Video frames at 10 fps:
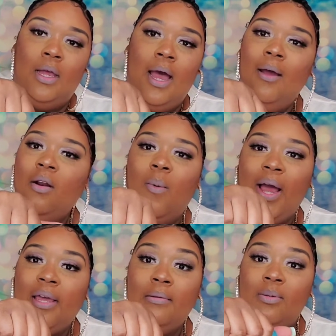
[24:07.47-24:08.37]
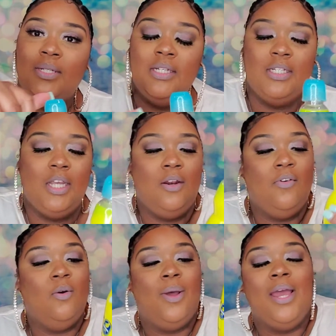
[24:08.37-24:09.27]
I don't know why I keep twisting this thing the
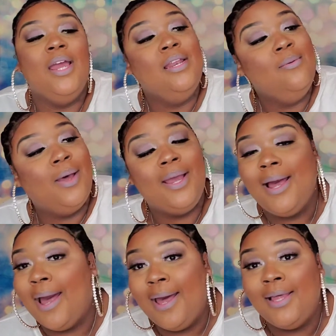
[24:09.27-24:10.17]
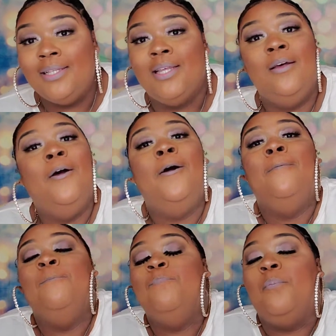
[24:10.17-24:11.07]
wrong way. Anyway, guys,
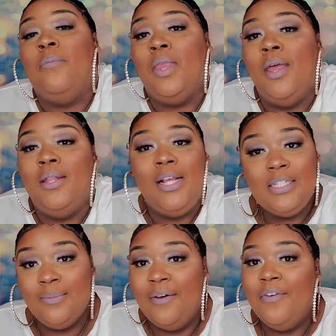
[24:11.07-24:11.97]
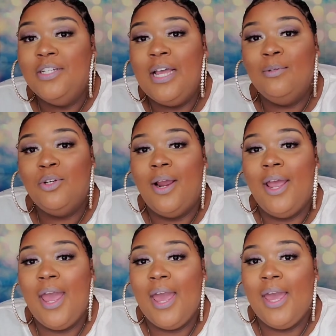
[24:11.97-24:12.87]
this is my first time trying
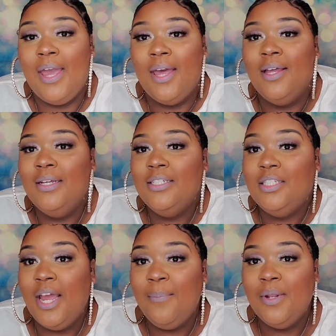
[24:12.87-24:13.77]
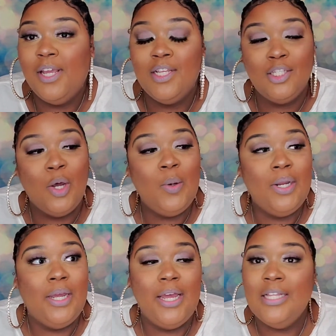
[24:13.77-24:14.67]
a Japanese
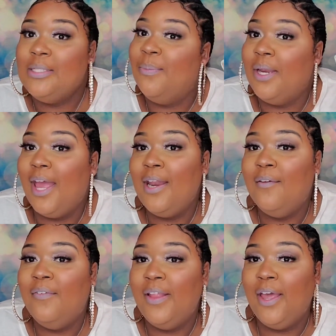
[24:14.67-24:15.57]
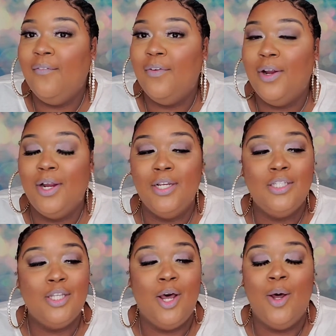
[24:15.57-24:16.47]
soda. It's banana flavored,
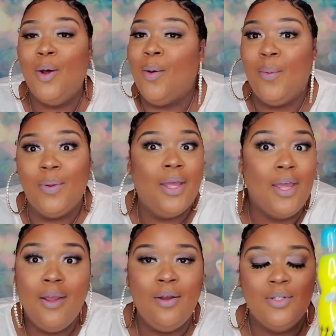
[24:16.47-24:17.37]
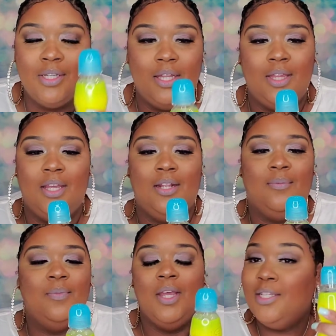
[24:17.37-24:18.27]
so here goes nothing.
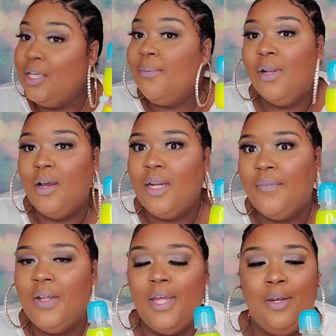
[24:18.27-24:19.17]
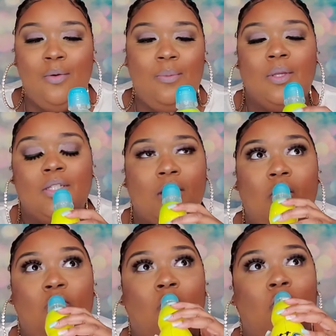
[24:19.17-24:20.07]
It took me long enough to get it open, so.